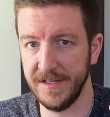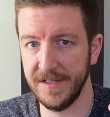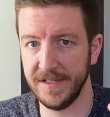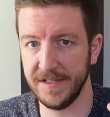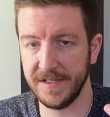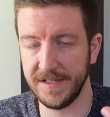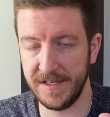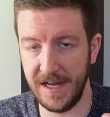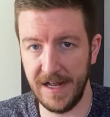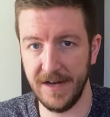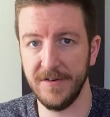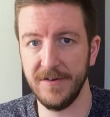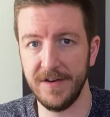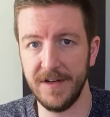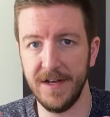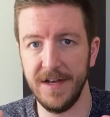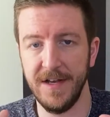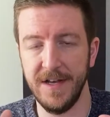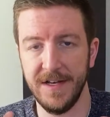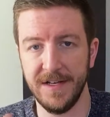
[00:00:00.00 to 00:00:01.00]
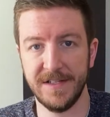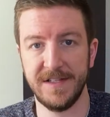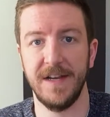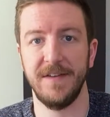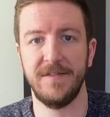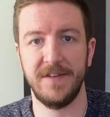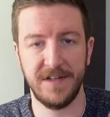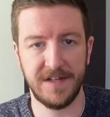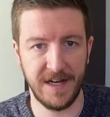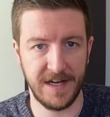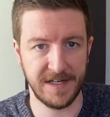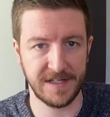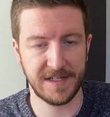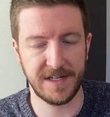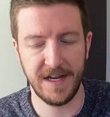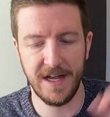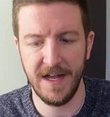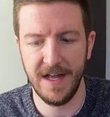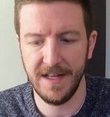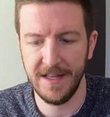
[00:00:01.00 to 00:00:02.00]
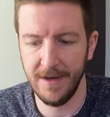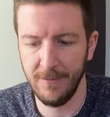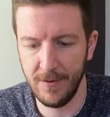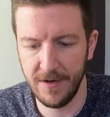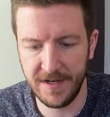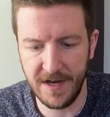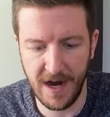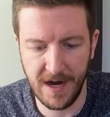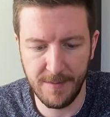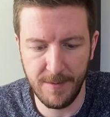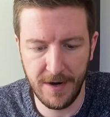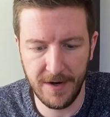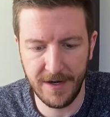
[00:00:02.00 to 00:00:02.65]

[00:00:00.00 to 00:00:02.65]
the standard safety test that we talk about